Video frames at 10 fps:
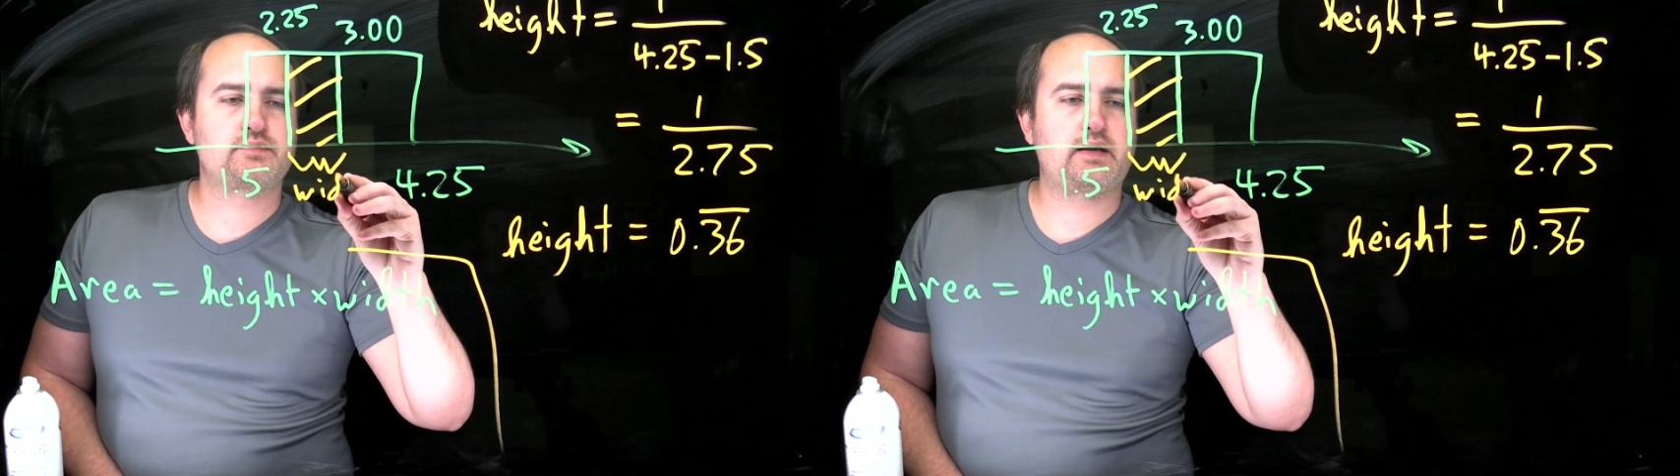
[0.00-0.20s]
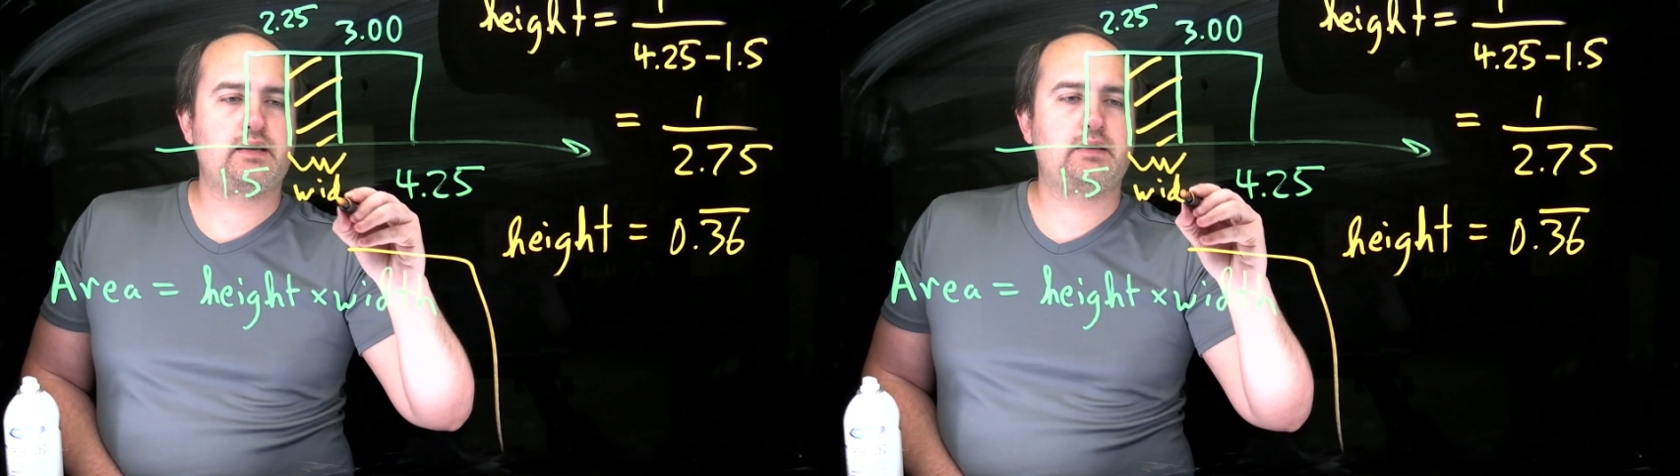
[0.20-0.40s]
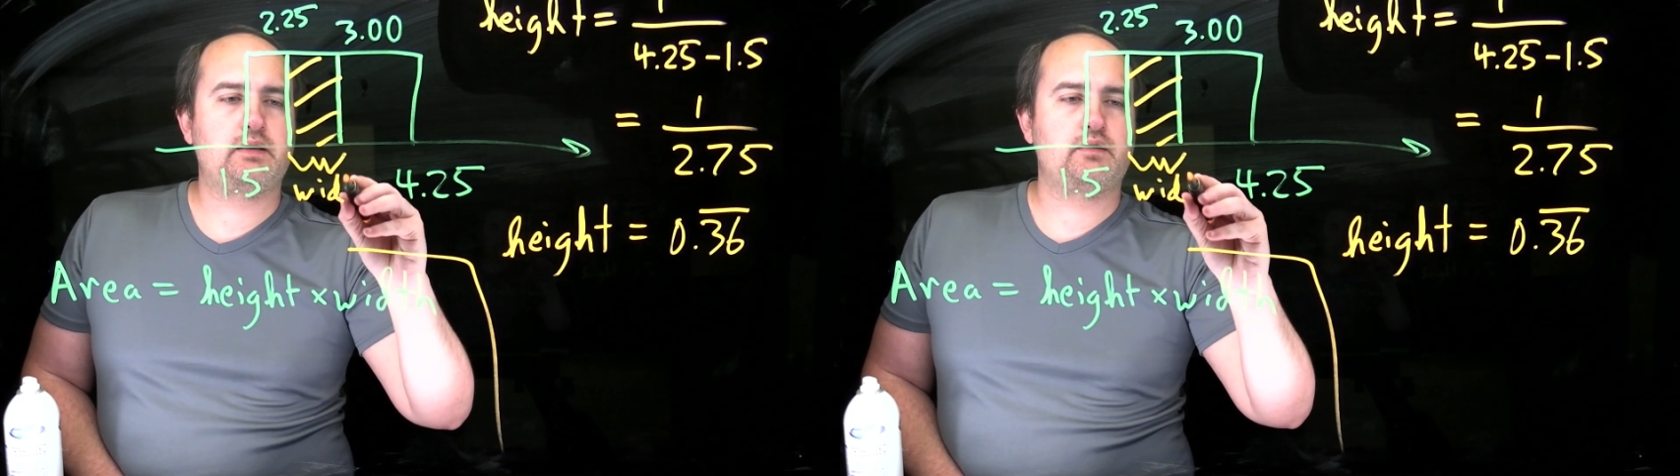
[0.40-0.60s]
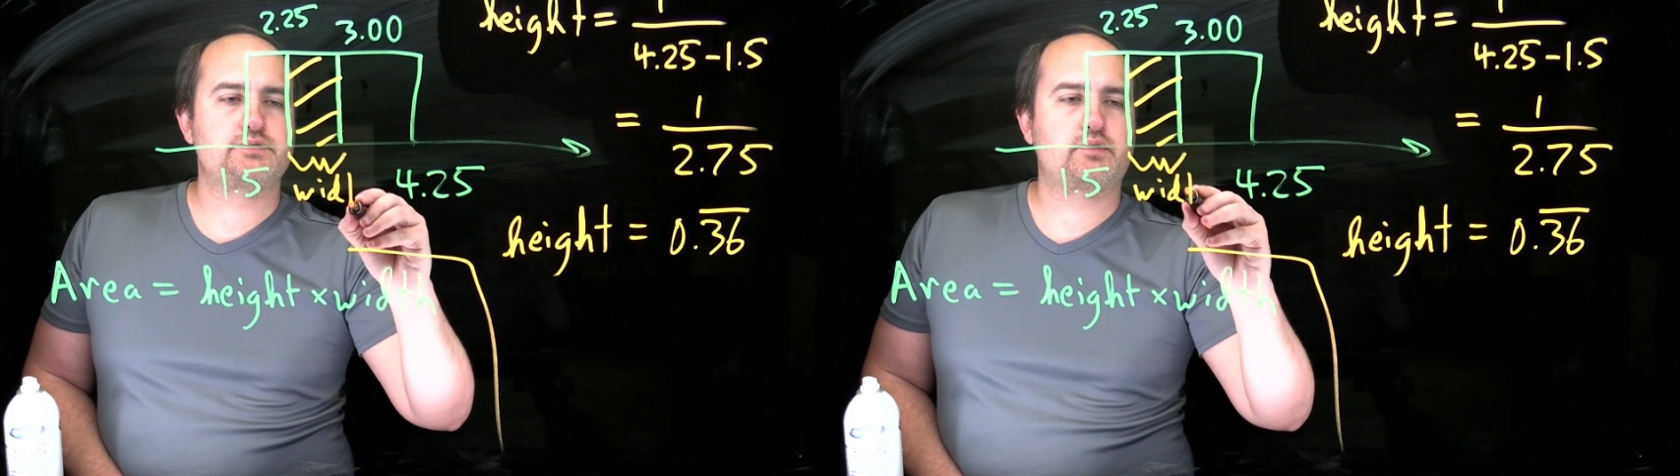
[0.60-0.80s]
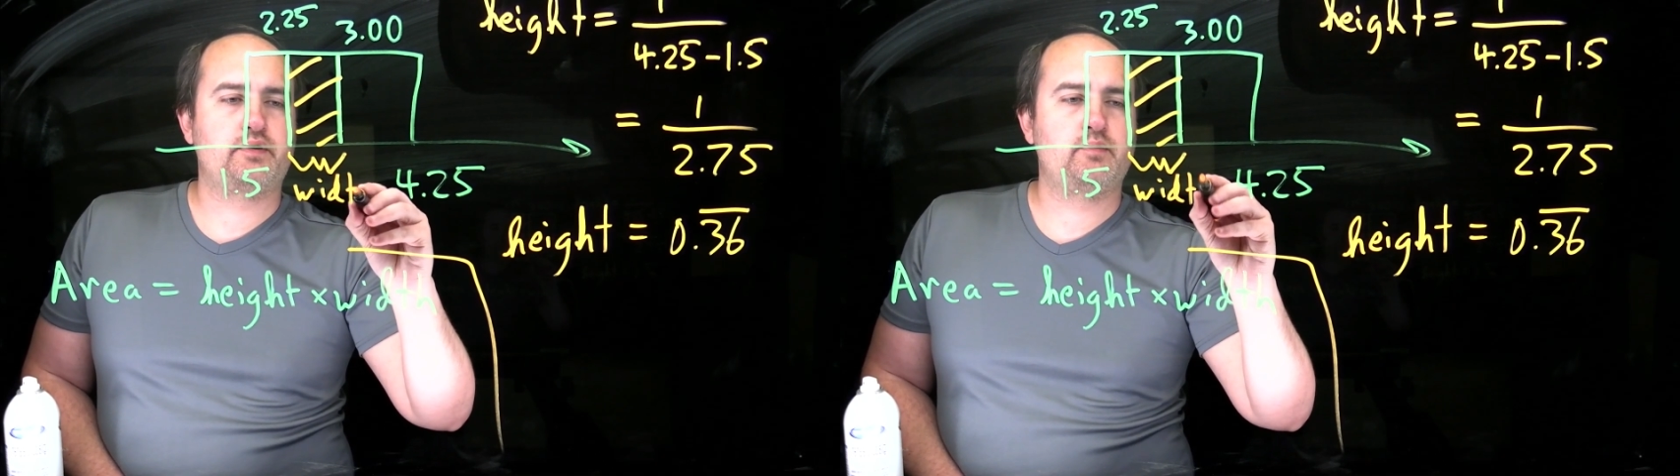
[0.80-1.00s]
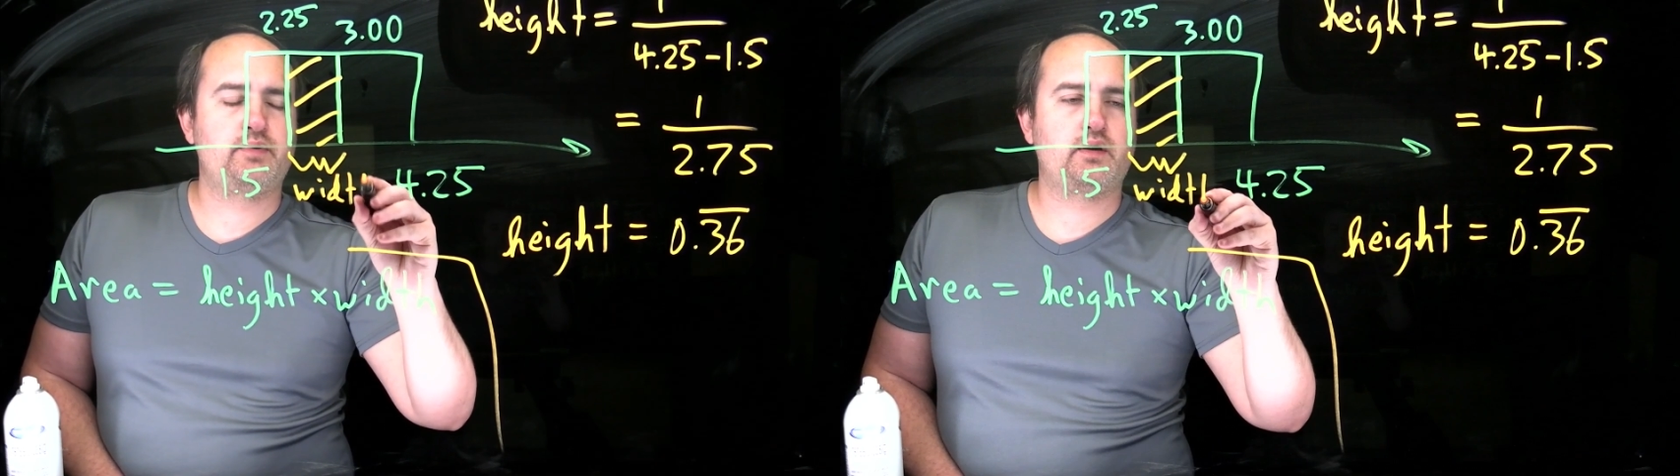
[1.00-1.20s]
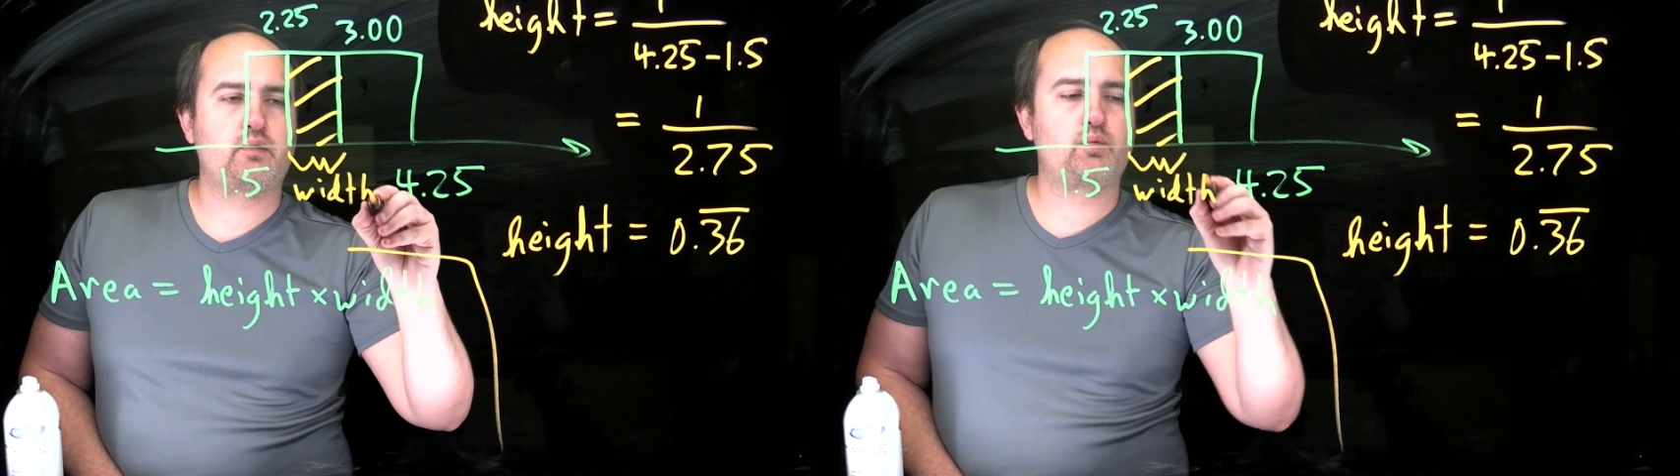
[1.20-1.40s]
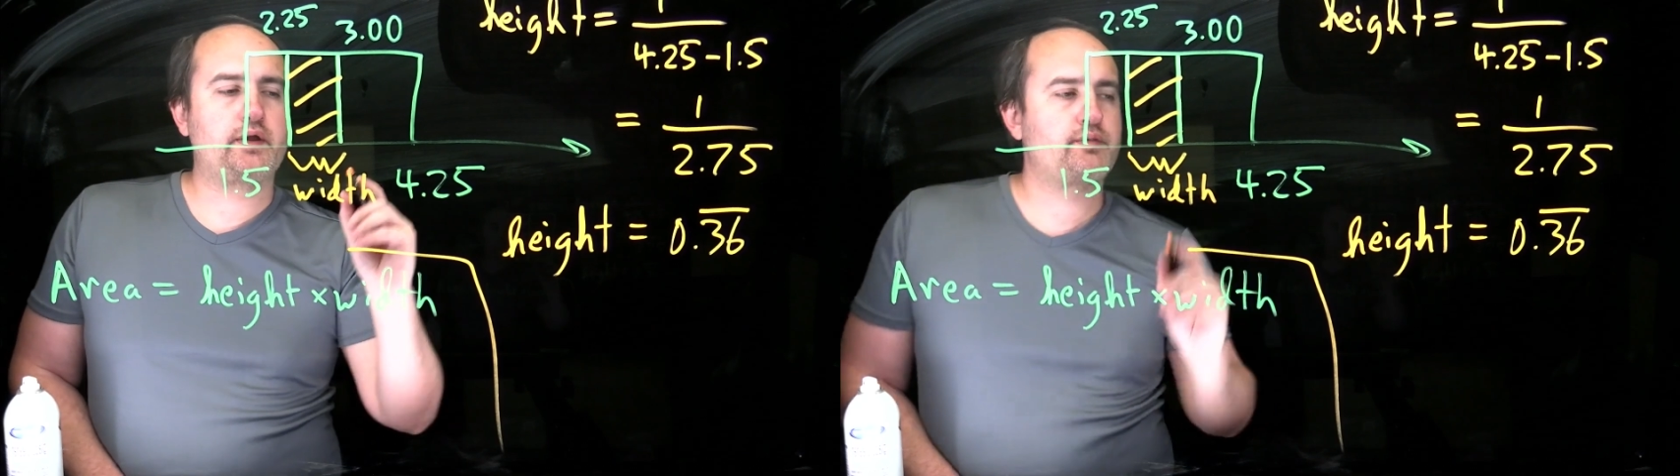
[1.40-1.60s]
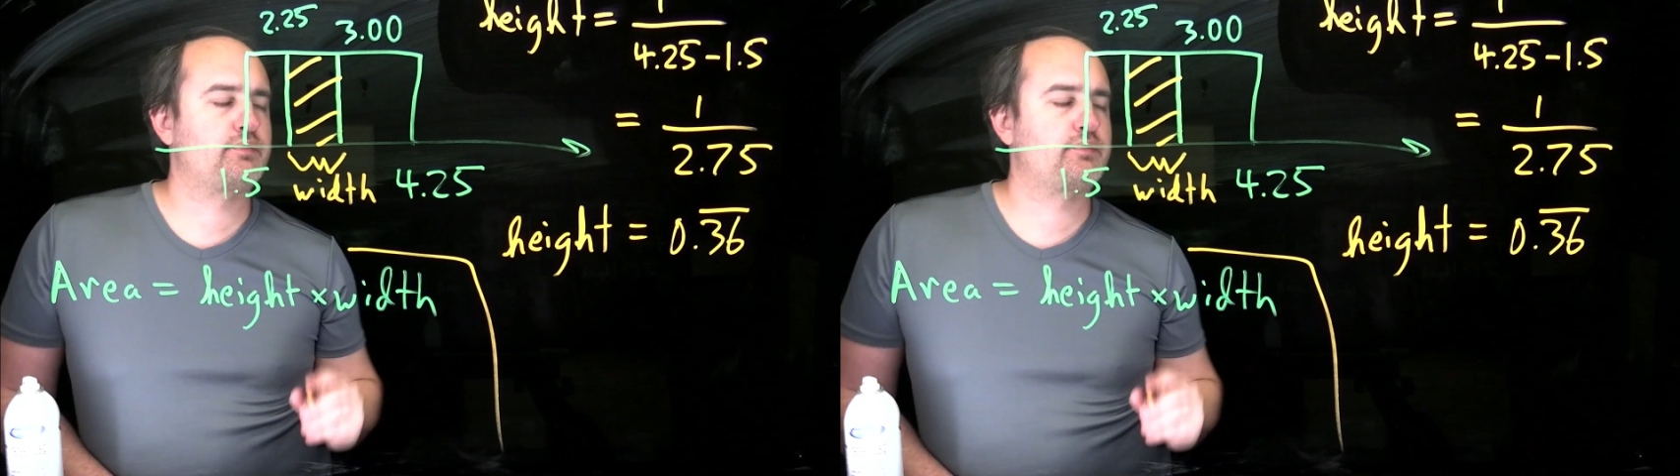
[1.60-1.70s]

right here is going to be our width.